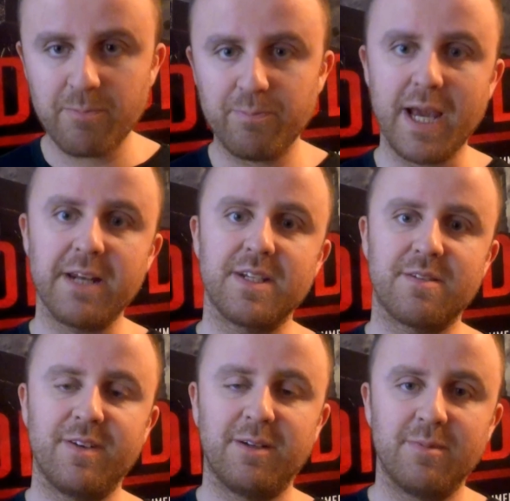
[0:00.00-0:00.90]
made this
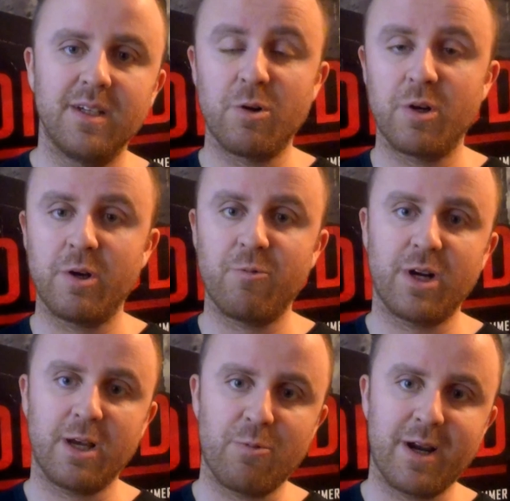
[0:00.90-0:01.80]
film,
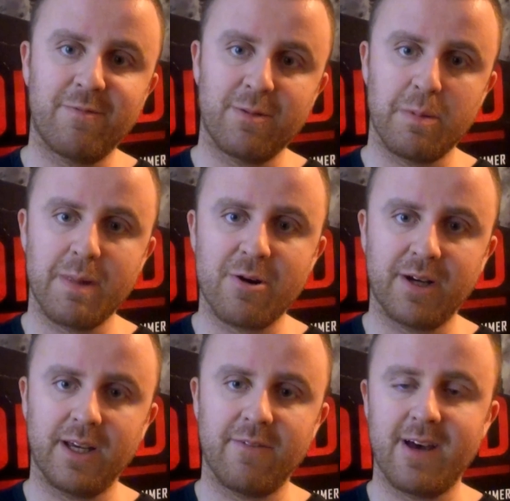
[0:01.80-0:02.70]
what I read from
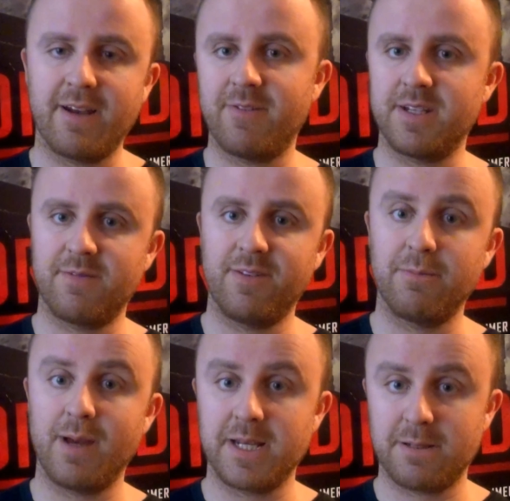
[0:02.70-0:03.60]
America, that this
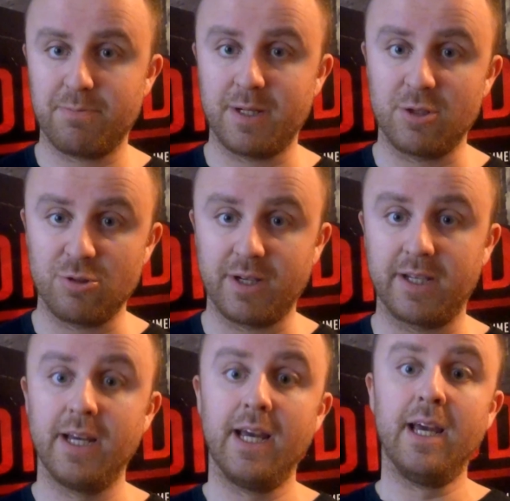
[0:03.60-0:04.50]
film has been doing